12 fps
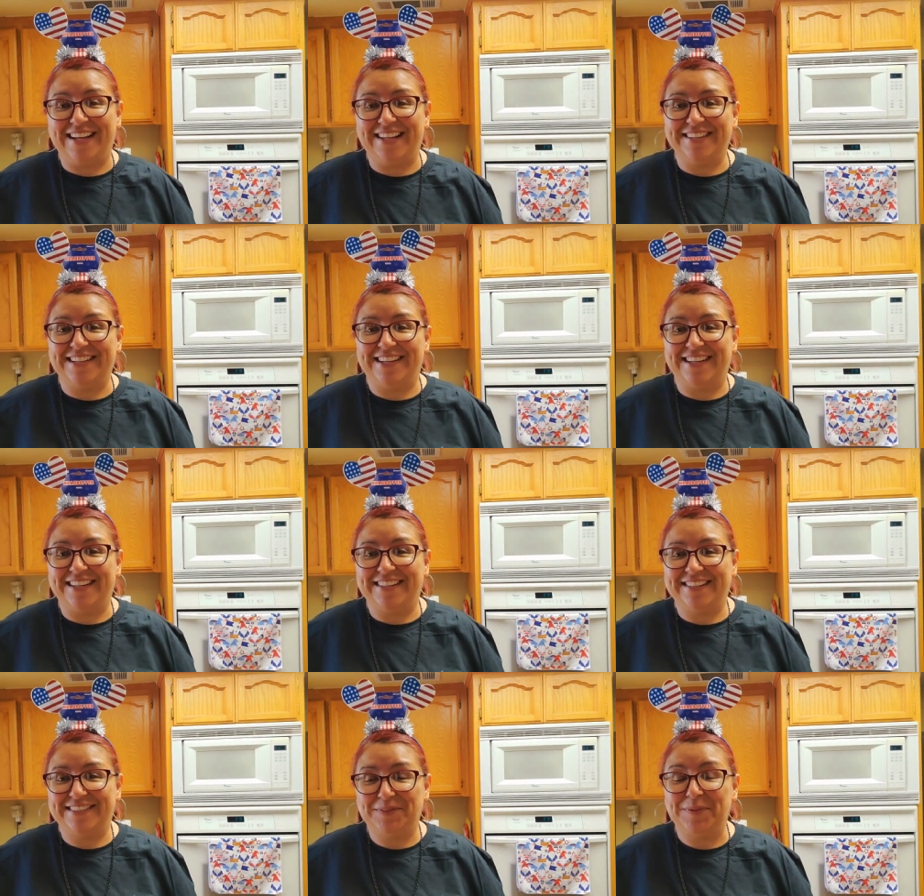And uh,
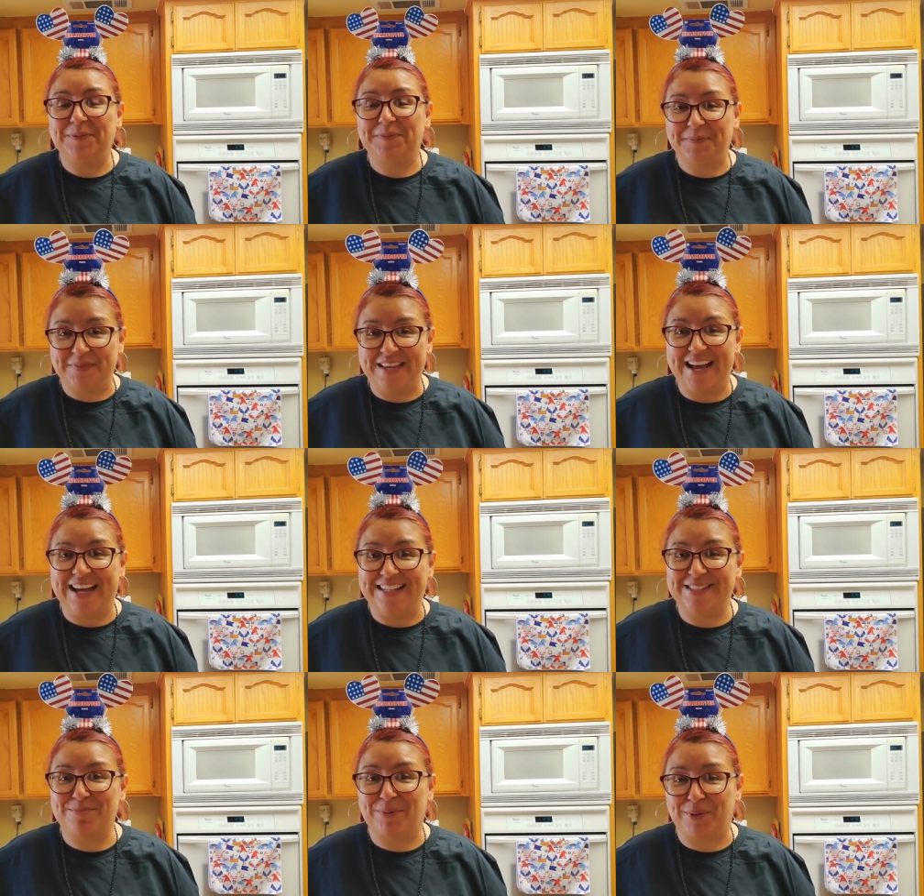yeah,
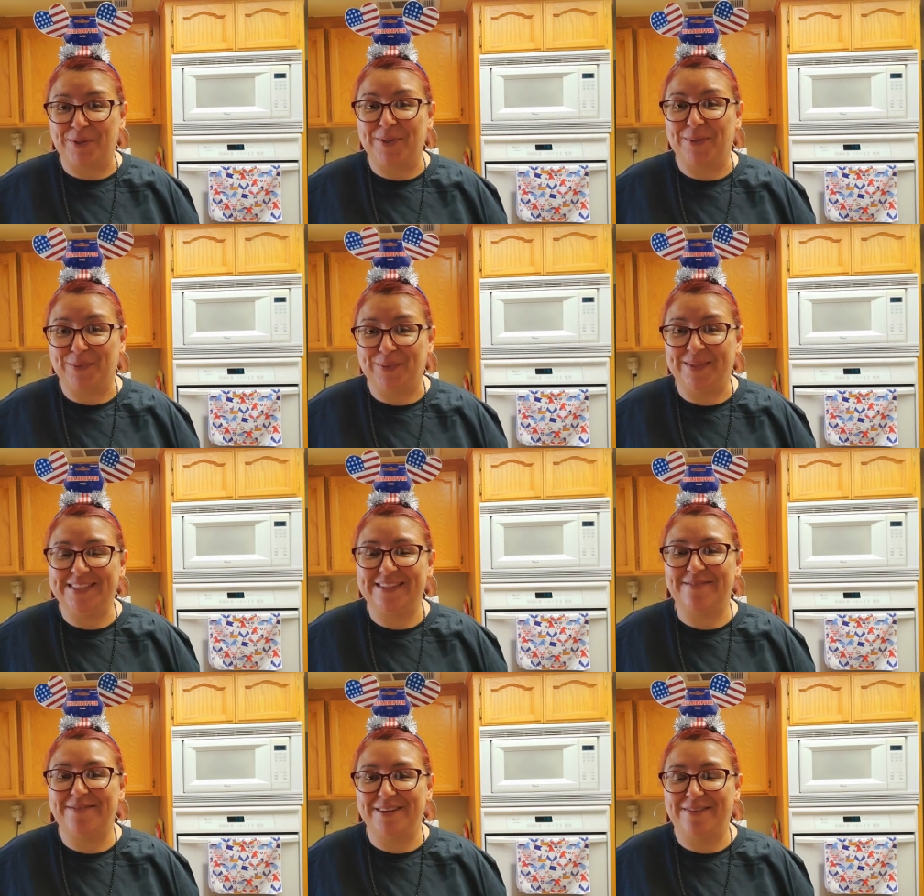it's pretty cool. It's a
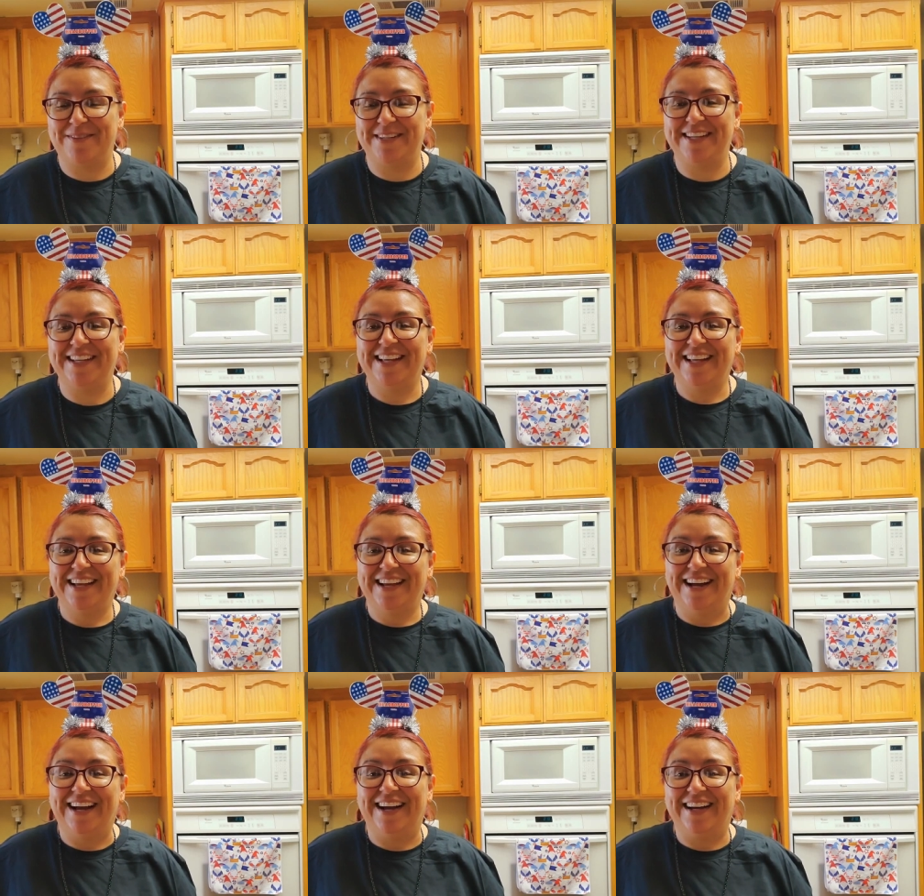50,
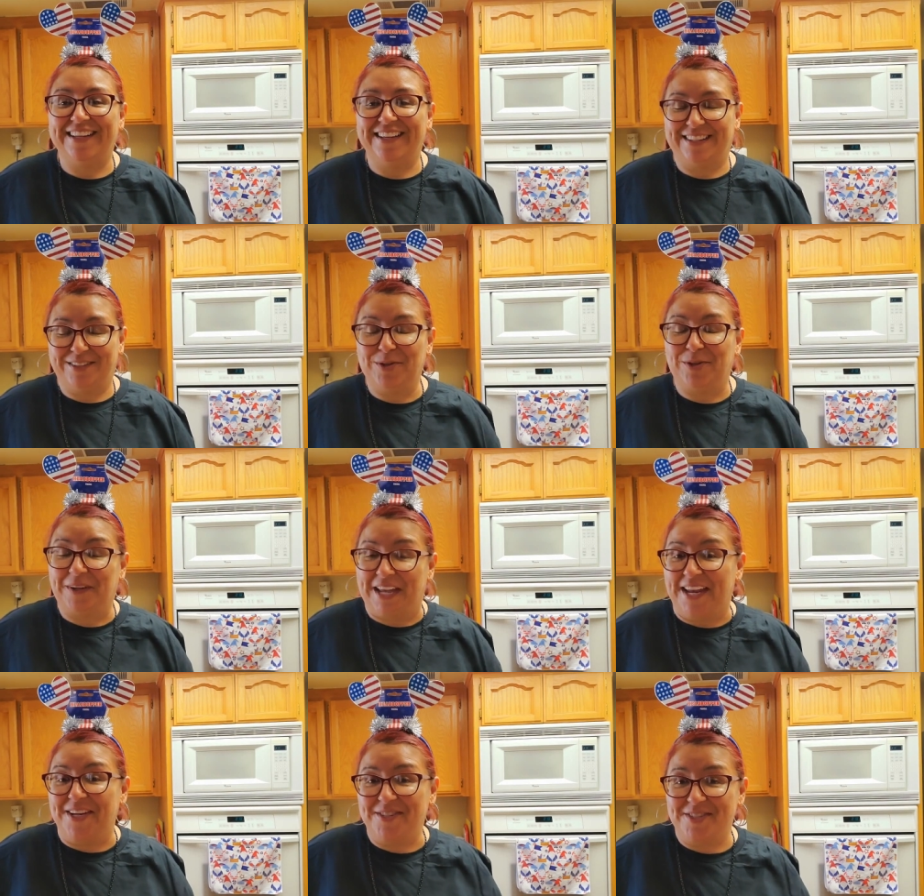uh, you know,
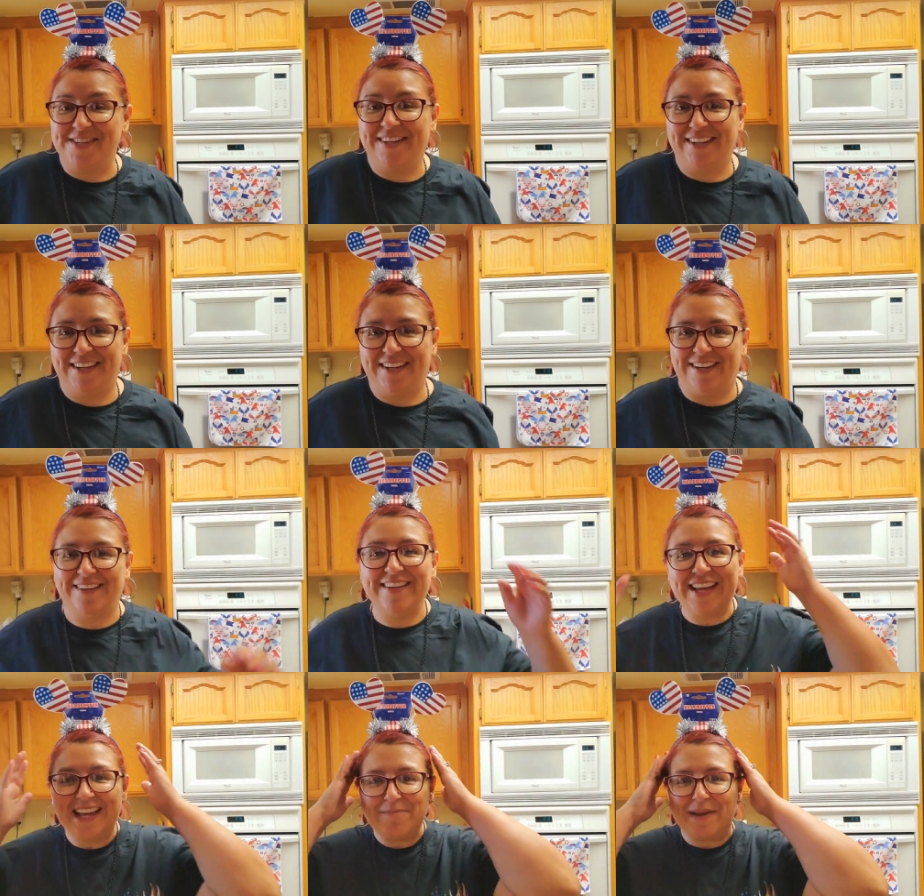age uh,
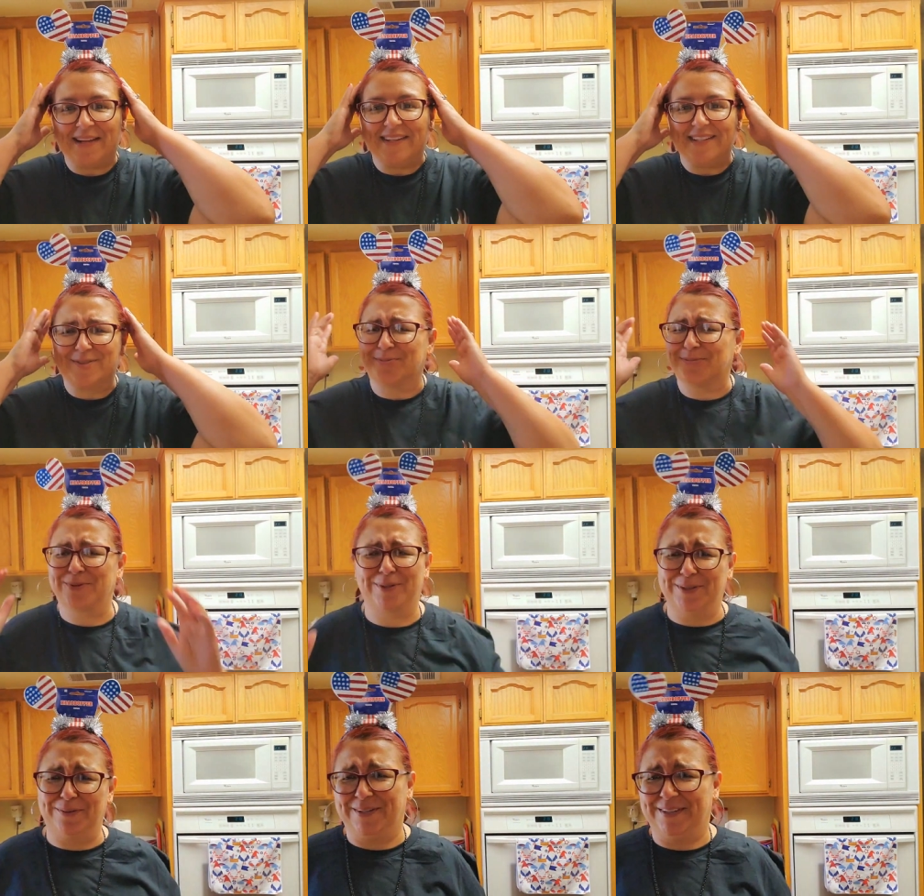headband. It's
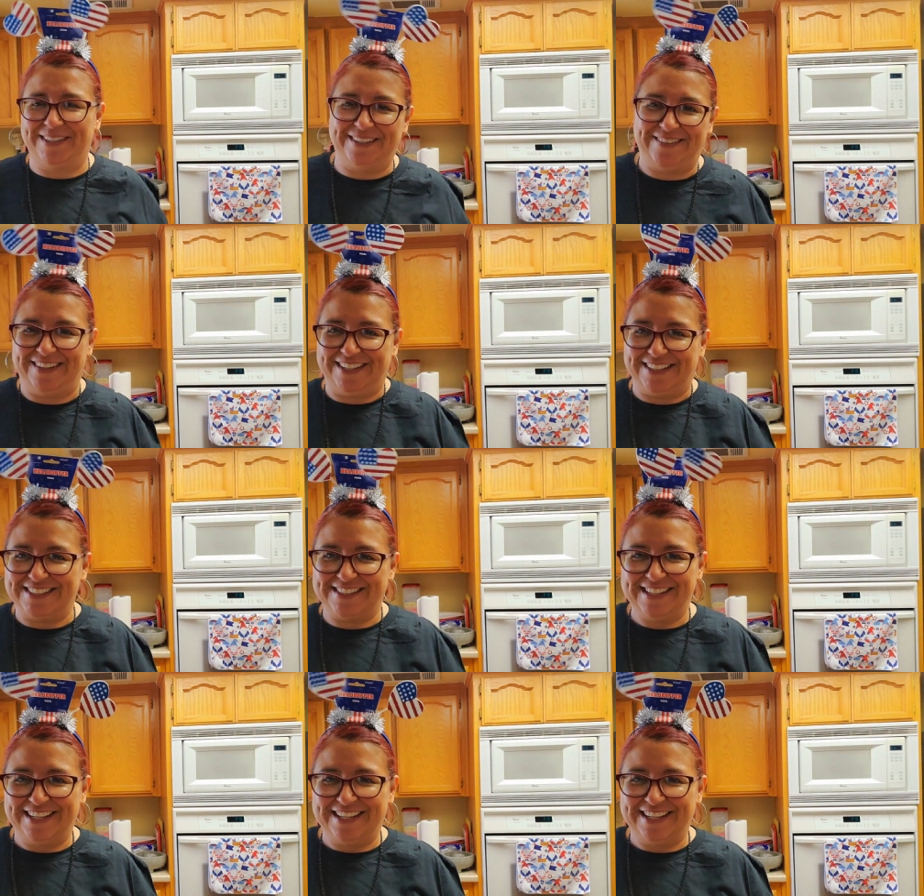really, really cute. But look at this.